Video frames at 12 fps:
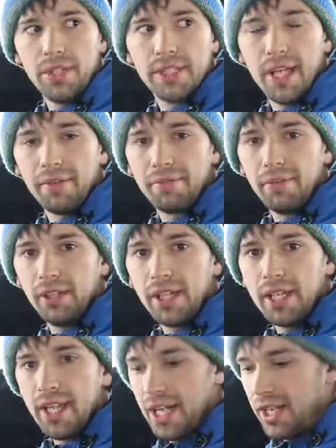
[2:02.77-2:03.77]
is
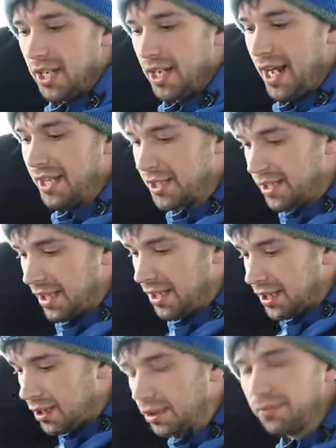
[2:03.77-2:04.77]
definitely that
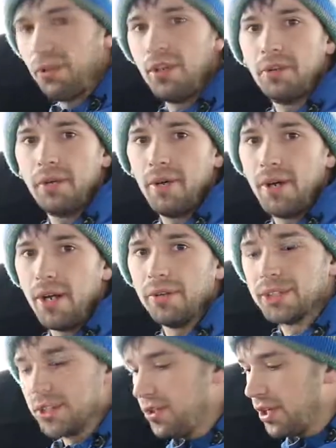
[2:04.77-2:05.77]
it's useful all the way
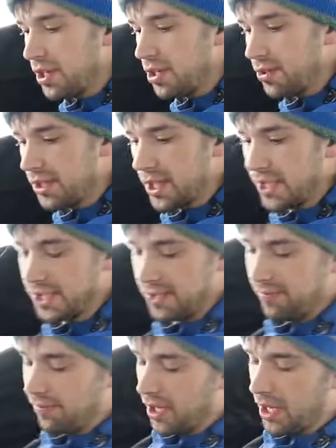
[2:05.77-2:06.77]
around. So you can use this
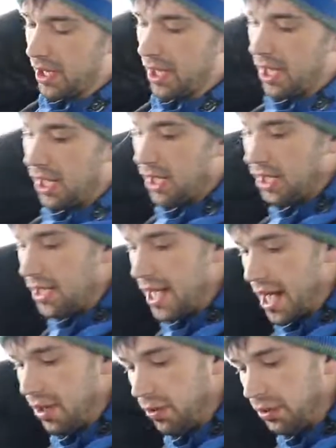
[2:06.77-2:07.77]

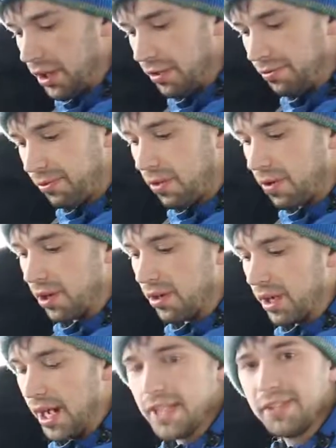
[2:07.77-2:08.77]
not only for
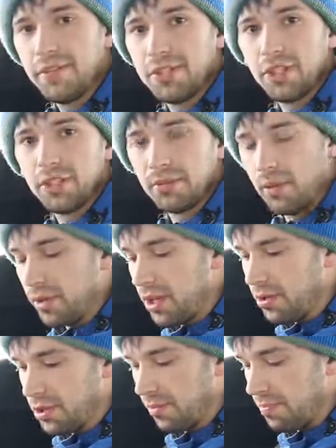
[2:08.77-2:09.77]
ice fishing, is what we
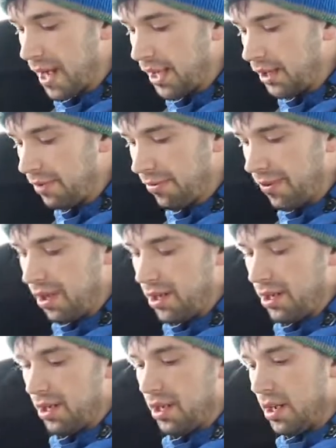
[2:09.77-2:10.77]
use it mainly for,
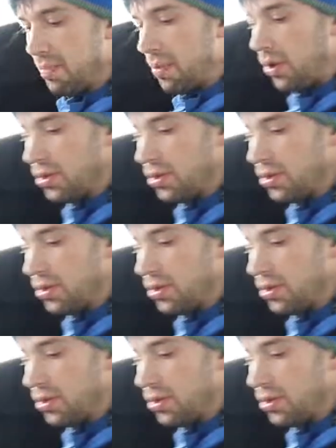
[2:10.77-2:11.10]
but